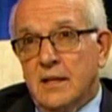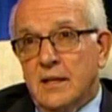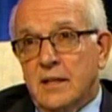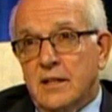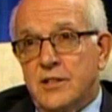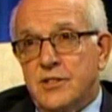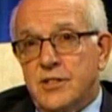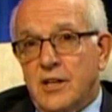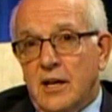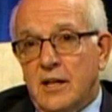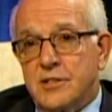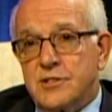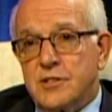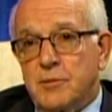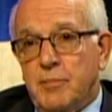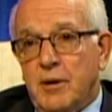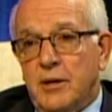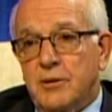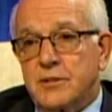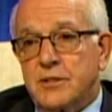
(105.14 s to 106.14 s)
just
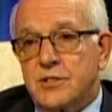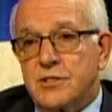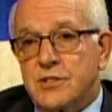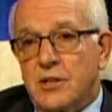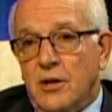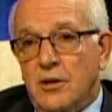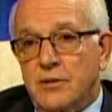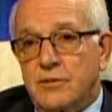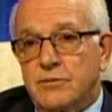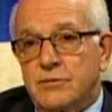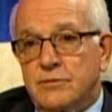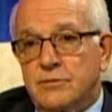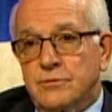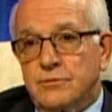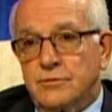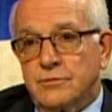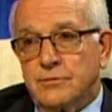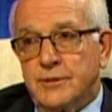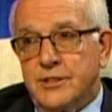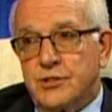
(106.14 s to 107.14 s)
about to start
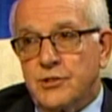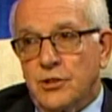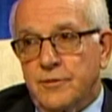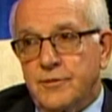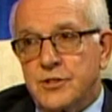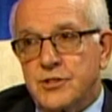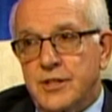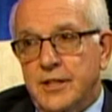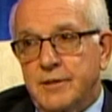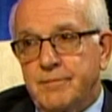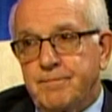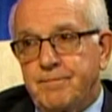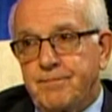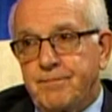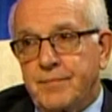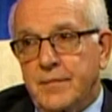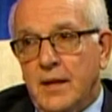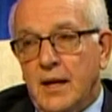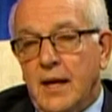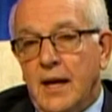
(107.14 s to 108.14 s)
resurfacing,
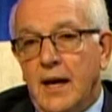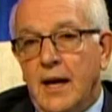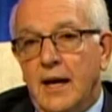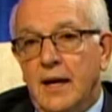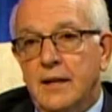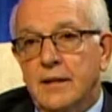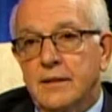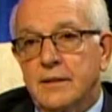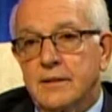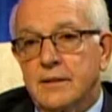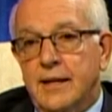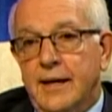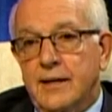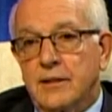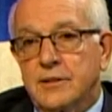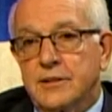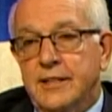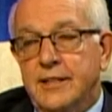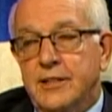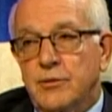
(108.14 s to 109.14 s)
and that'll
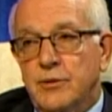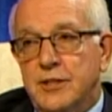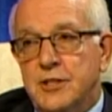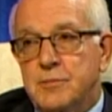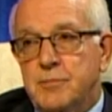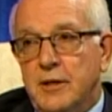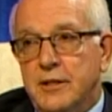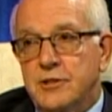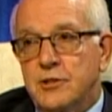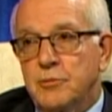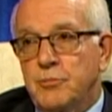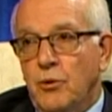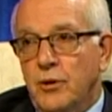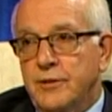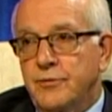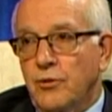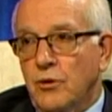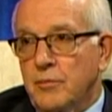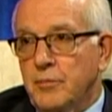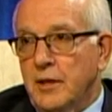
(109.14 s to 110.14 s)
decrease by
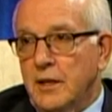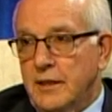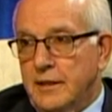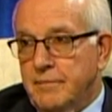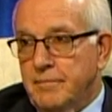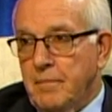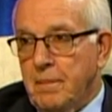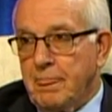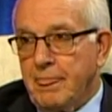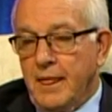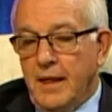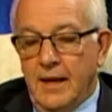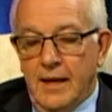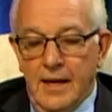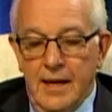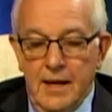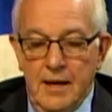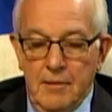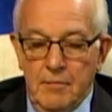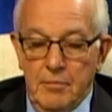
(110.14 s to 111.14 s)
2.4 million.
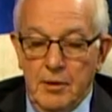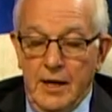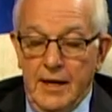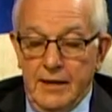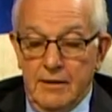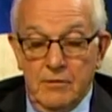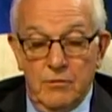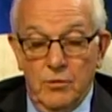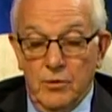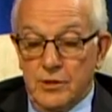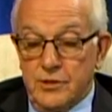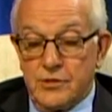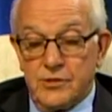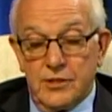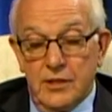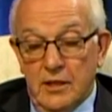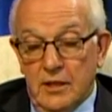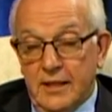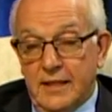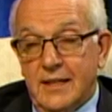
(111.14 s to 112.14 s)
But we're
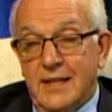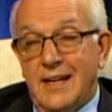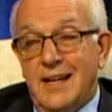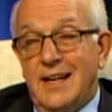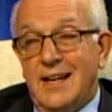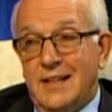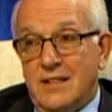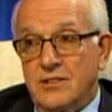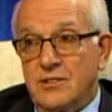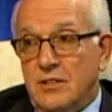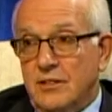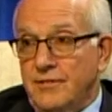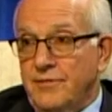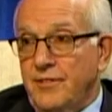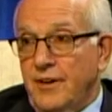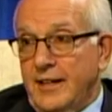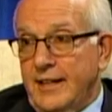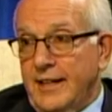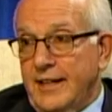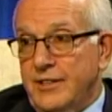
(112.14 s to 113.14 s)
still in excellent
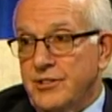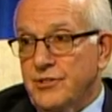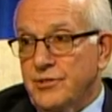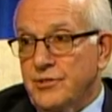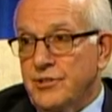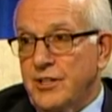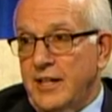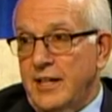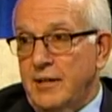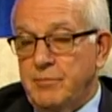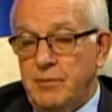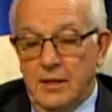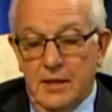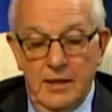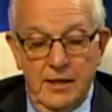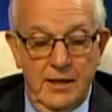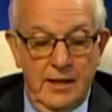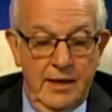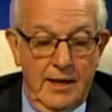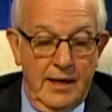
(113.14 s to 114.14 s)
financial shape,
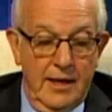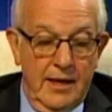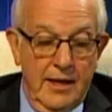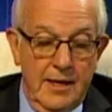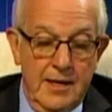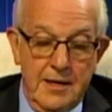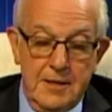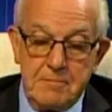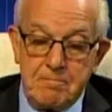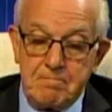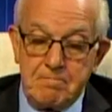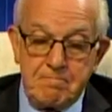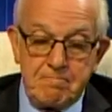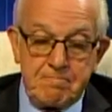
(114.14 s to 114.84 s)
and